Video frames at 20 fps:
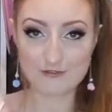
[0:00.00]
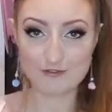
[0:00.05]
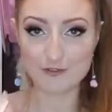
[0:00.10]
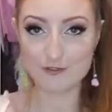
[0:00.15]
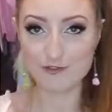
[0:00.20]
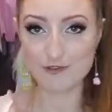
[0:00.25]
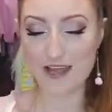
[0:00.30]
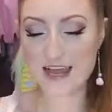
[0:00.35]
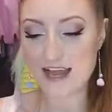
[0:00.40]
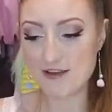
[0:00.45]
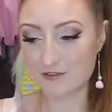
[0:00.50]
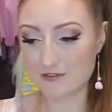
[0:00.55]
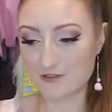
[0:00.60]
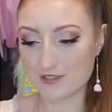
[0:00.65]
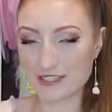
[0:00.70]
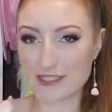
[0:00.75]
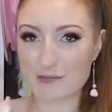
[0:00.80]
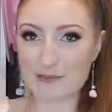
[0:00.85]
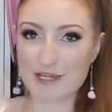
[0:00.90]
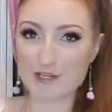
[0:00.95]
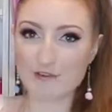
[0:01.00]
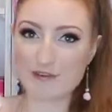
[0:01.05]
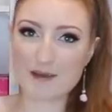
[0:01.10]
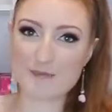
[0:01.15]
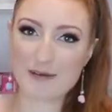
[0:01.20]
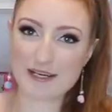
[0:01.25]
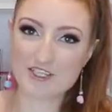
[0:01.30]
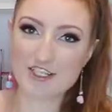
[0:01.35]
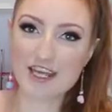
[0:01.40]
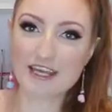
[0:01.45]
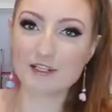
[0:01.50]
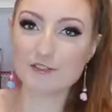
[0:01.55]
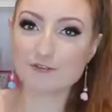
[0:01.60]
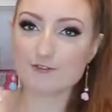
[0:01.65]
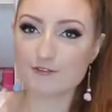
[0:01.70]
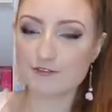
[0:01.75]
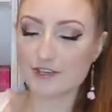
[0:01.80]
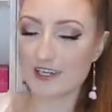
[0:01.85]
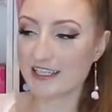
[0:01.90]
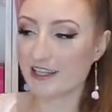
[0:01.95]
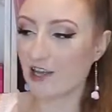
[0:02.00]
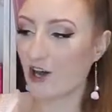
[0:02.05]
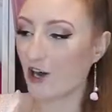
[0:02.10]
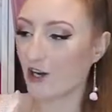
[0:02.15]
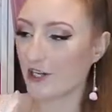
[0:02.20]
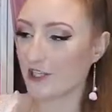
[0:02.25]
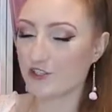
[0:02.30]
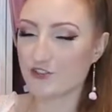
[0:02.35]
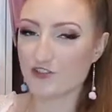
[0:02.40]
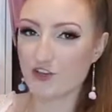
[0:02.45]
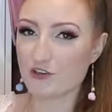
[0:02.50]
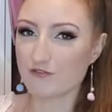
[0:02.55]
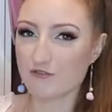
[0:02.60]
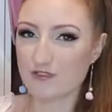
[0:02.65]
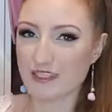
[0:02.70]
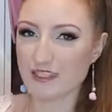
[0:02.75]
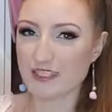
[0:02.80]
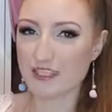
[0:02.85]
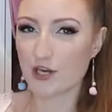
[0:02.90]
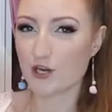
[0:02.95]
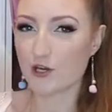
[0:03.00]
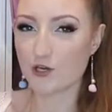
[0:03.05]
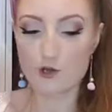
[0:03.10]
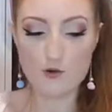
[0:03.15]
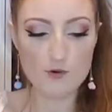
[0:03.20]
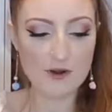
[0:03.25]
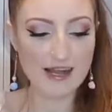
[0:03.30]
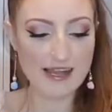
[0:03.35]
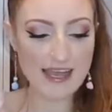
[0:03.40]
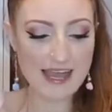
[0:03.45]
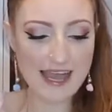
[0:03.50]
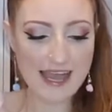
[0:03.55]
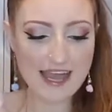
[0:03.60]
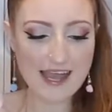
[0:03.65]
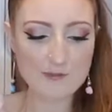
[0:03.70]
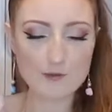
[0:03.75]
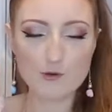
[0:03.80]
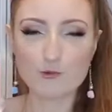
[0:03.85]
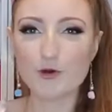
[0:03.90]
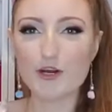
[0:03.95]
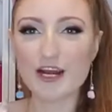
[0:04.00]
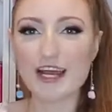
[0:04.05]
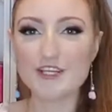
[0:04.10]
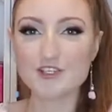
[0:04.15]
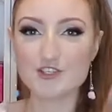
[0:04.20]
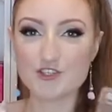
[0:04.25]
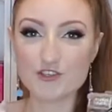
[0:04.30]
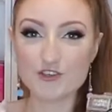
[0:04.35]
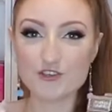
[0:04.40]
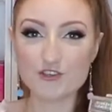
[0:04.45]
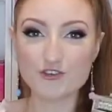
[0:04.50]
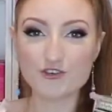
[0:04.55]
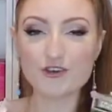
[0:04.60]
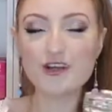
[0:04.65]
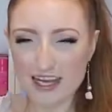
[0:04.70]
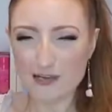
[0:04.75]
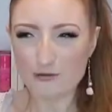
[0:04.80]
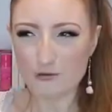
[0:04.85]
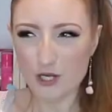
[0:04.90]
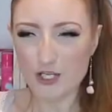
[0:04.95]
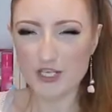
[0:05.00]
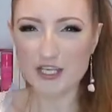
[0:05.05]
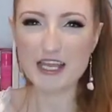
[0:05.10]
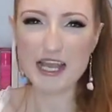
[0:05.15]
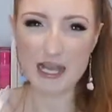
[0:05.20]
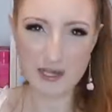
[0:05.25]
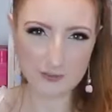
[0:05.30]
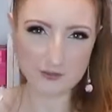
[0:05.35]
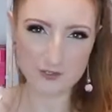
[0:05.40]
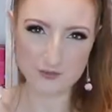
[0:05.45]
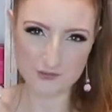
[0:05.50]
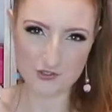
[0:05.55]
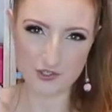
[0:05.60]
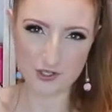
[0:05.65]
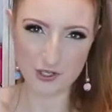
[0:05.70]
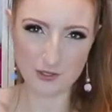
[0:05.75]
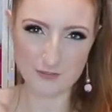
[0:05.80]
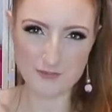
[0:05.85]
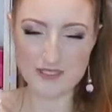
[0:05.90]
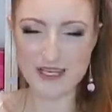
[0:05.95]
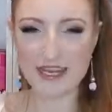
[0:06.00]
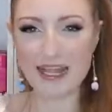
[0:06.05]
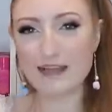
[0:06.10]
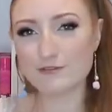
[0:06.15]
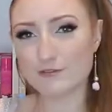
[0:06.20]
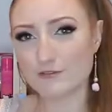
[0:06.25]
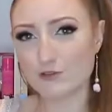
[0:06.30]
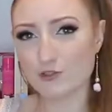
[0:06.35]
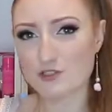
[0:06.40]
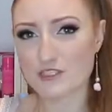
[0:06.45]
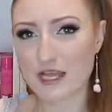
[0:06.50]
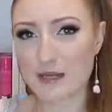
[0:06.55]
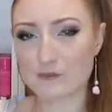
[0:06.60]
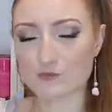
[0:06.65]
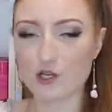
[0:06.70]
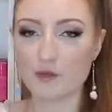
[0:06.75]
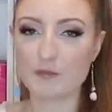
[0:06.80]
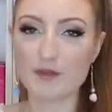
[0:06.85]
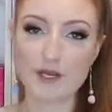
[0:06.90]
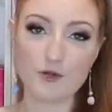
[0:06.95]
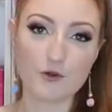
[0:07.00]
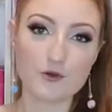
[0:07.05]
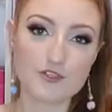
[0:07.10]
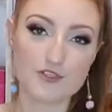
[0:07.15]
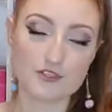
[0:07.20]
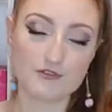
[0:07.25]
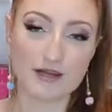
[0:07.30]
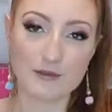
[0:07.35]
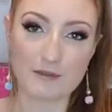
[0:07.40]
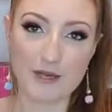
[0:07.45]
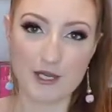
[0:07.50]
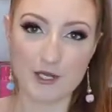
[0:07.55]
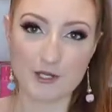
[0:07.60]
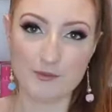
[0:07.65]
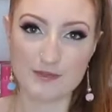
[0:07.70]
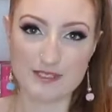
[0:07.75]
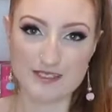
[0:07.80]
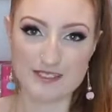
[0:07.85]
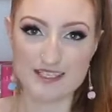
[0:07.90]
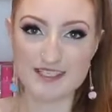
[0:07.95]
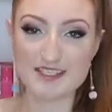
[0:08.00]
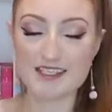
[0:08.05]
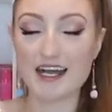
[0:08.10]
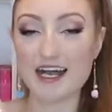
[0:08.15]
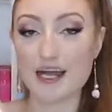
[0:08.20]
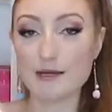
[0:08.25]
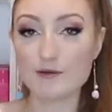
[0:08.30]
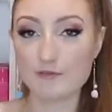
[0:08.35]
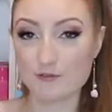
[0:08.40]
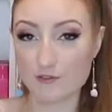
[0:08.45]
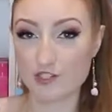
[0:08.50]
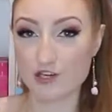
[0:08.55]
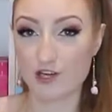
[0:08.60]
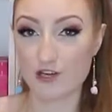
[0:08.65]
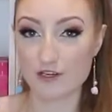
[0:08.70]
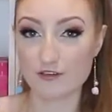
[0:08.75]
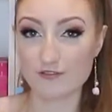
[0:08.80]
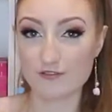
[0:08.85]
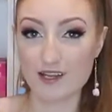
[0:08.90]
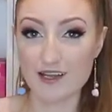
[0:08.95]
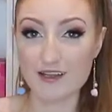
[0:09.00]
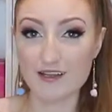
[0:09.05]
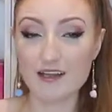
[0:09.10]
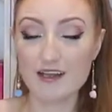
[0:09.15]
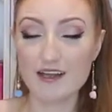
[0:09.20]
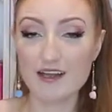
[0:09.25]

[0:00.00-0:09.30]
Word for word: If you haven't really been around my channel for very long, you don't really know who I am or what I do. I work a couple of jobs. Like I have a full-time job, but I also run my own business. I am a photographer.